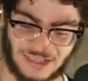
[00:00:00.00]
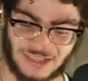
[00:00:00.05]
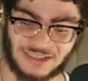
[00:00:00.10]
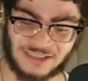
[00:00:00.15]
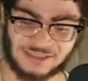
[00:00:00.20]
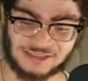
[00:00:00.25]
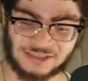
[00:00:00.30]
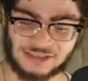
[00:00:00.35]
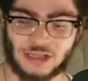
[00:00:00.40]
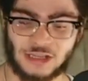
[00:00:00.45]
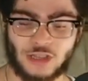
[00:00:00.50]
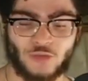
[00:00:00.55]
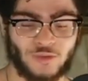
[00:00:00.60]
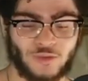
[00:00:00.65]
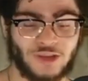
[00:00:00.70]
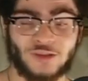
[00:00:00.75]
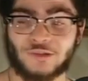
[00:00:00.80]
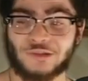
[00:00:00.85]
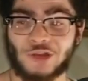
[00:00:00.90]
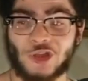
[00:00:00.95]
At least
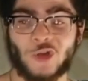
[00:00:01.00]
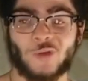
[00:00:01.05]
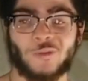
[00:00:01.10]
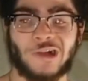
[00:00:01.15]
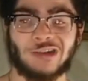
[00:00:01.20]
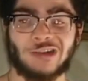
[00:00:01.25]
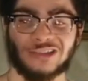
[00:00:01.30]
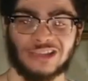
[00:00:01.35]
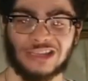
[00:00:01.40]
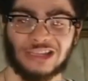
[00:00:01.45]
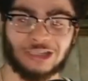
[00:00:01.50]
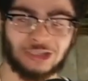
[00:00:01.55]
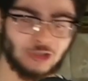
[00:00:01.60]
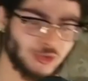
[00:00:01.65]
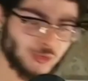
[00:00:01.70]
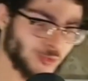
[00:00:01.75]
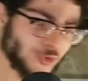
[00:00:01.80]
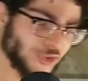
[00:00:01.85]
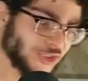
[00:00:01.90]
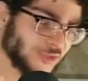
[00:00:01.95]
we don't know about
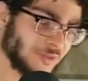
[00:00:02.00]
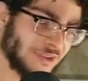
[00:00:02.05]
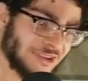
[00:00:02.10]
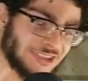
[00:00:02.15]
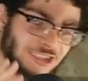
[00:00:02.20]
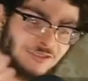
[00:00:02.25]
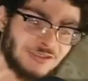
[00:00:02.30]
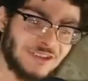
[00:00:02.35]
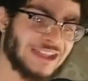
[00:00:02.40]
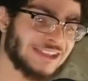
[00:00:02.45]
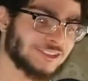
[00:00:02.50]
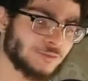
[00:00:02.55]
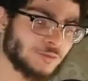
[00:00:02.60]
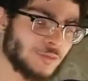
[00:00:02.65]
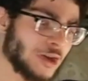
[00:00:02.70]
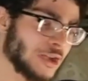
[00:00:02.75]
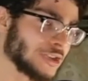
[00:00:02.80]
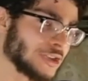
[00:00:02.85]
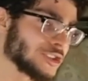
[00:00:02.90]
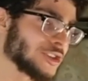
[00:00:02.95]
Kikyo's perspective as
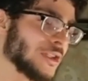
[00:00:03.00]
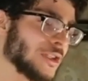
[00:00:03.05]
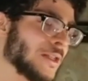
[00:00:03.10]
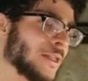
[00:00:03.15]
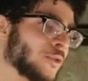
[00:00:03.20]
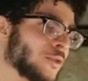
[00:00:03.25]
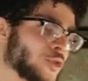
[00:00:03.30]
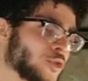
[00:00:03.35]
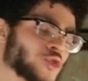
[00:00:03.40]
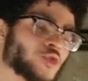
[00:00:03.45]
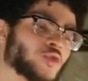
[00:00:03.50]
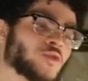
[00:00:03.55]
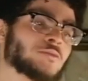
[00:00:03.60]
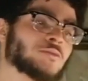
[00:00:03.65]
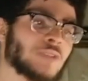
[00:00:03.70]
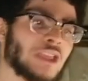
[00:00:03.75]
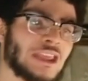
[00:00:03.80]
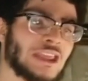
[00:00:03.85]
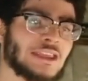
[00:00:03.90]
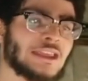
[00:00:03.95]
much, which we
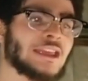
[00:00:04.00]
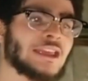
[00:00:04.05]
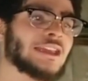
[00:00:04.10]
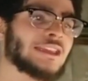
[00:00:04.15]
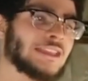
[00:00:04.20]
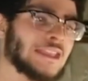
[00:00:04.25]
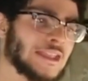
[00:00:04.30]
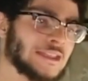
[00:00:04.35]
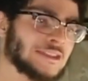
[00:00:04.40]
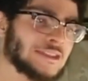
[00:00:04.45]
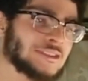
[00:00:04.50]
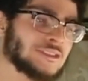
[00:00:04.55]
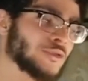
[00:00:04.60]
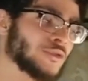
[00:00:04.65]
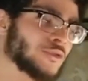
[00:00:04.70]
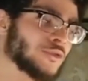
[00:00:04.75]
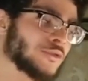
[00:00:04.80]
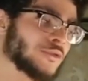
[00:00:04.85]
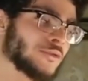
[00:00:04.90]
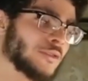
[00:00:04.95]
may get
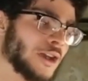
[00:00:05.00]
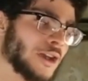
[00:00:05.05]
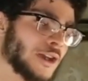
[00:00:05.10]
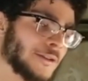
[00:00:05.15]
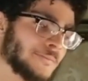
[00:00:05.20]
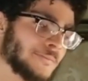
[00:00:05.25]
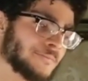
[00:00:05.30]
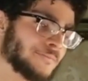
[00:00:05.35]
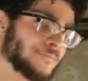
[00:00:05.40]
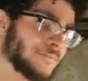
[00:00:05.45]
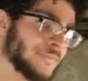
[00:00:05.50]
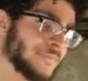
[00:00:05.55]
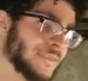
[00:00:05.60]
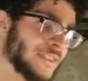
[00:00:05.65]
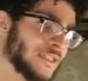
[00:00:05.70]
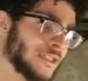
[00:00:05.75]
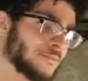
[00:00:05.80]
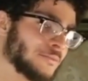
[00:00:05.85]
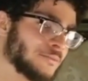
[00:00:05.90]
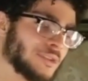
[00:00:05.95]
to
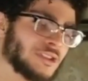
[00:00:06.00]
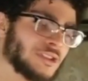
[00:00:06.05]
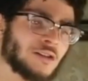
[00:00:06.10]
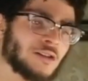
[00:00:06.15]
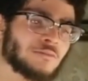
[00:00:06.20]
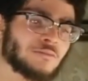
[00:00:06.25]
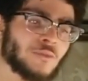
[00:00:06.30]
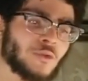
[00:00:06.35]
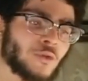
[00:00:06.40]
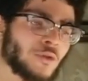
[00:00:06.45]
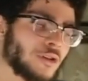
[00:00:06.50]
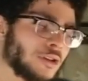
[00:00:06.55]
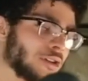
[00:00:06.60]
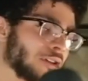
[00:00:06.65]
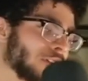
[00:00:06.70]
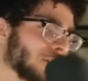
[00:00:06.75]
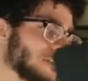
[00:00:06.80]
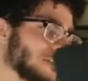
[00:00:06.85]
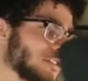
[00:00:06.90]
become more